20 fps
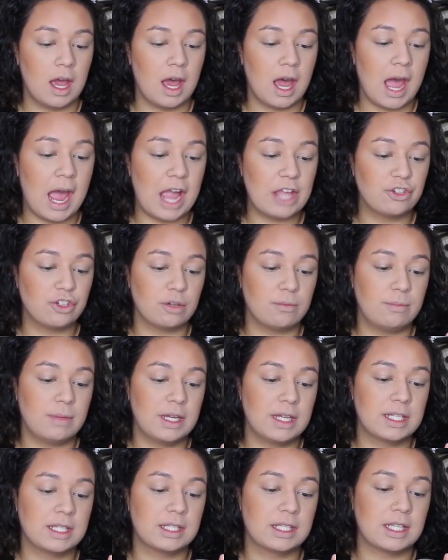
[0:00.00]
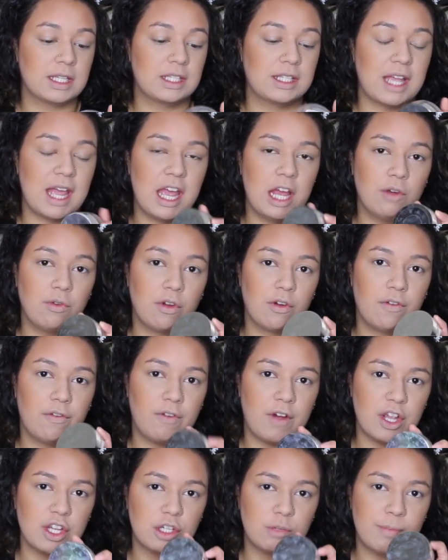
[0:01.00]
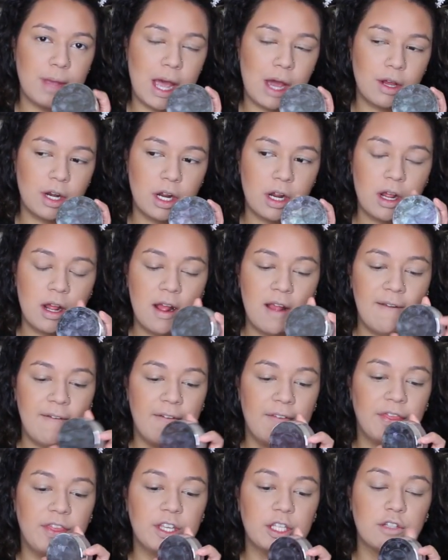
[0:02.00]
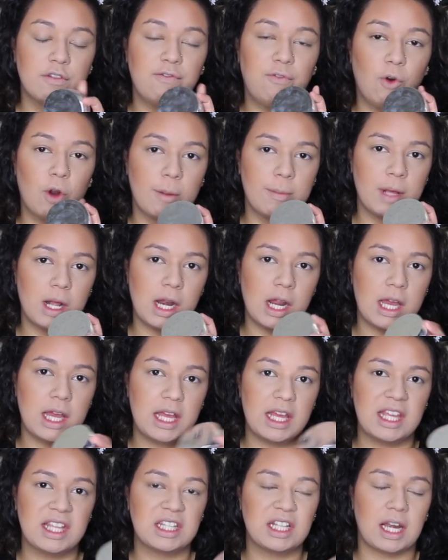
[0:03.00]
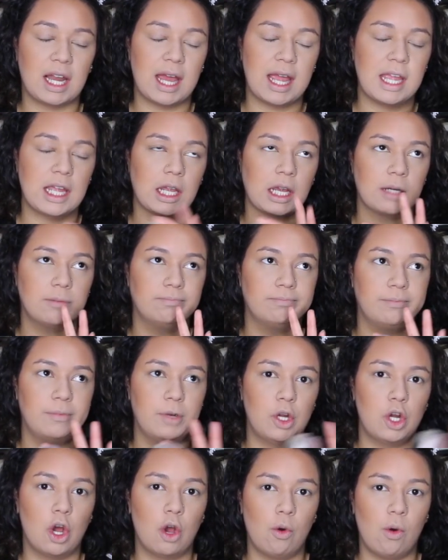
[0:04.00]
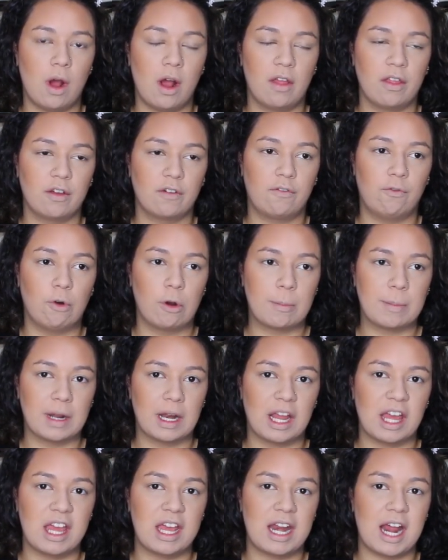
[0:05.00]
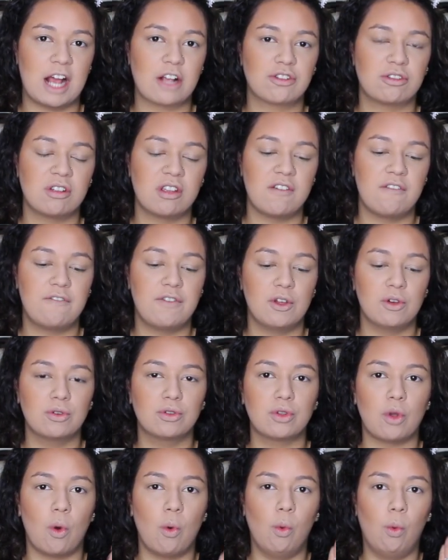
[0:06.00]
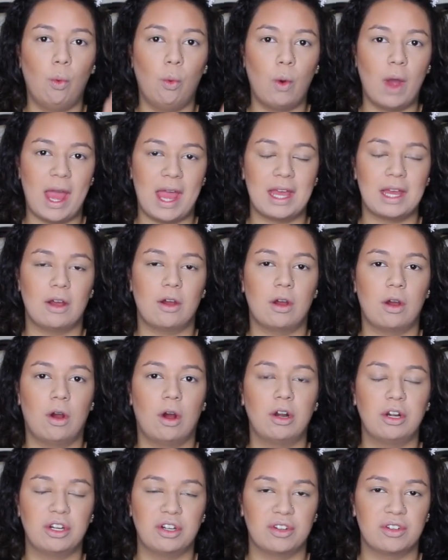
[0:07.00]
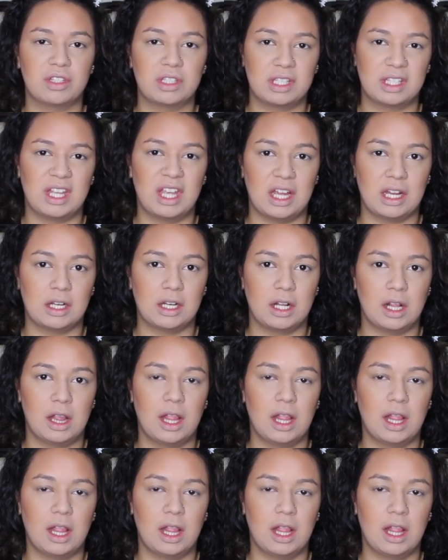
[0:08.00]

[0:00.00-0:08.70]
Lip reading: Hyrda-Mist Set and Refresh powder. This formula is like no other formula. It actually feels wet on your skin.